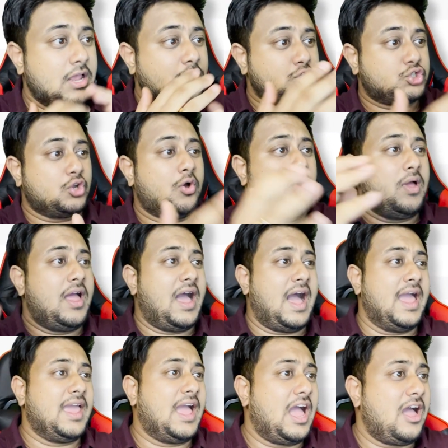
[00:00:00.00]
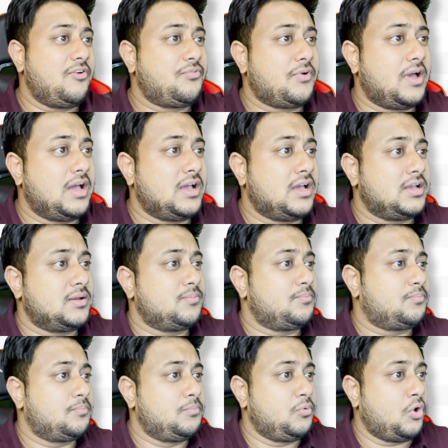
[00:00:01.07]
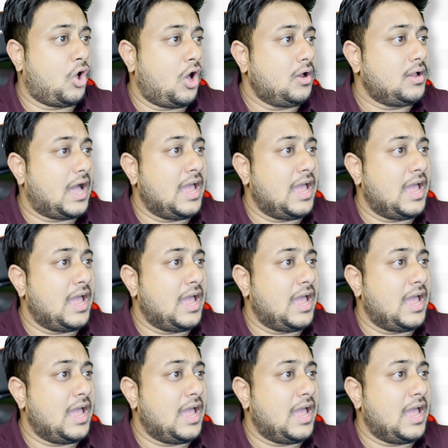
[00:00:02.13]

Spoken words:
So I have a blog,